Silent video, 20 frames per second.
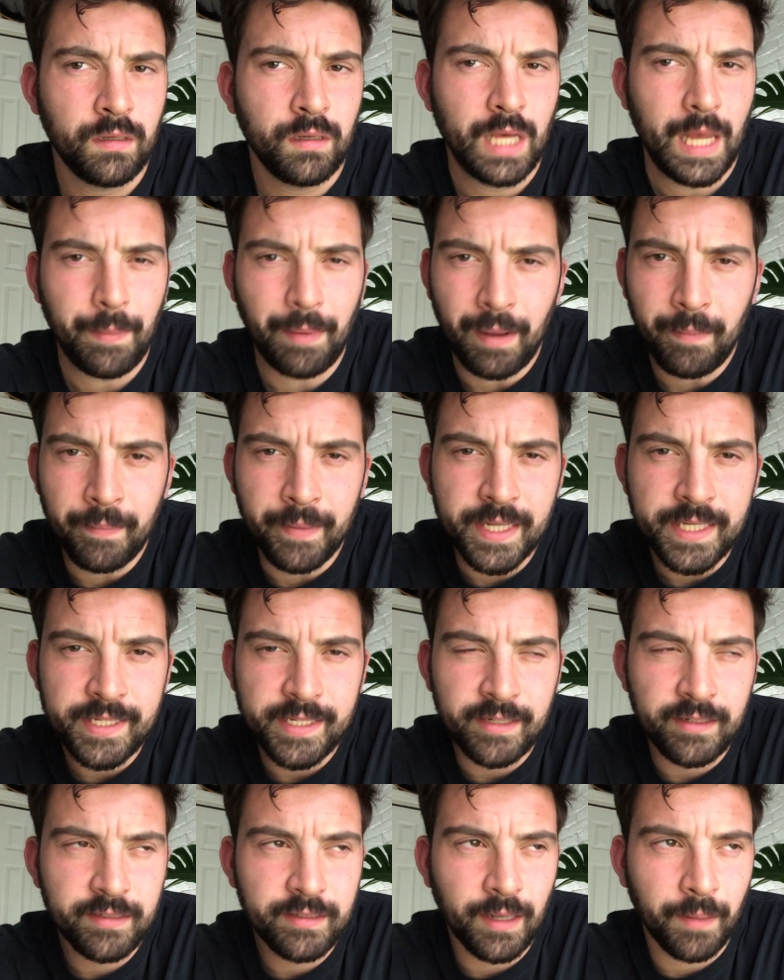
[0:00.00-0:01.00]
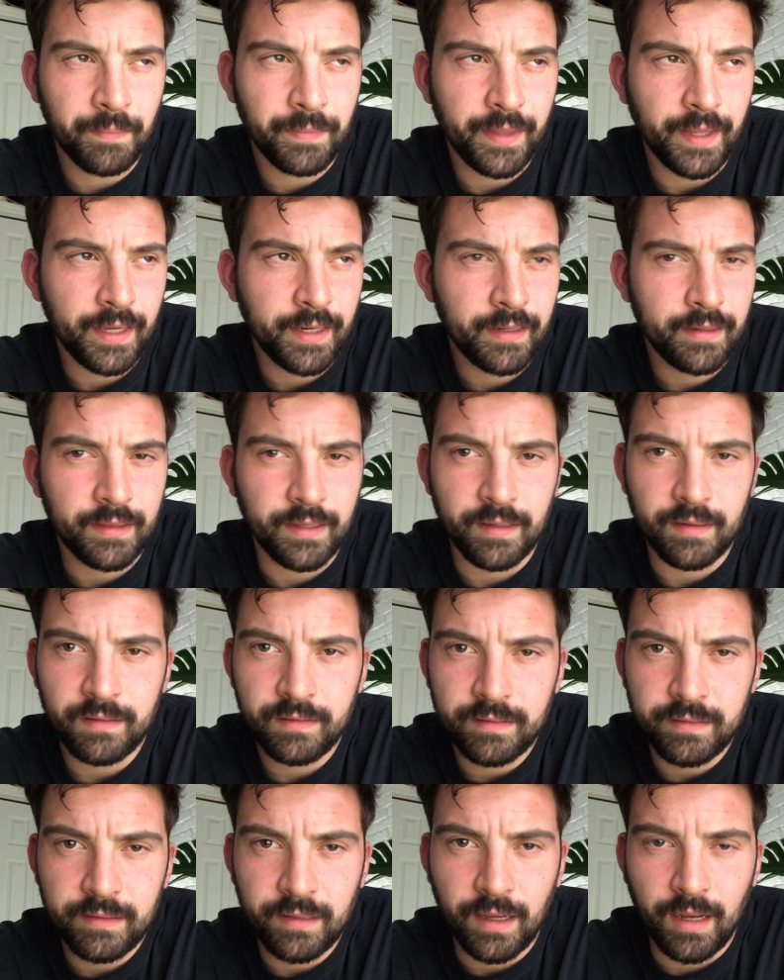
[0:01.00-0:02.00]
Am I missing something?
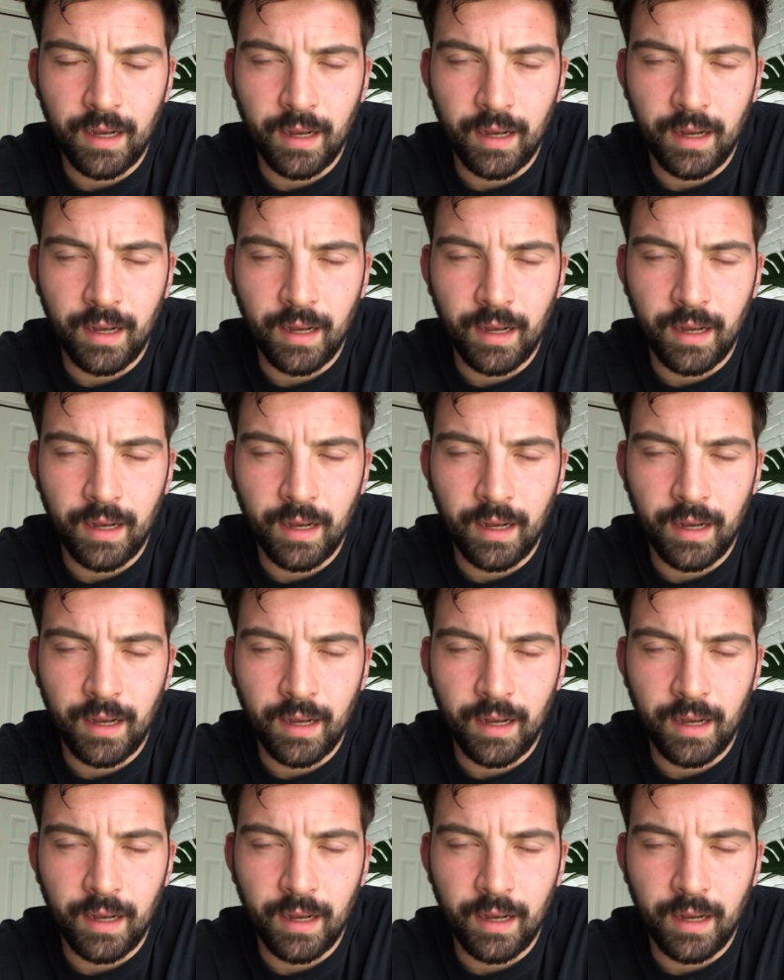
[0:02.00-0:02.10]
This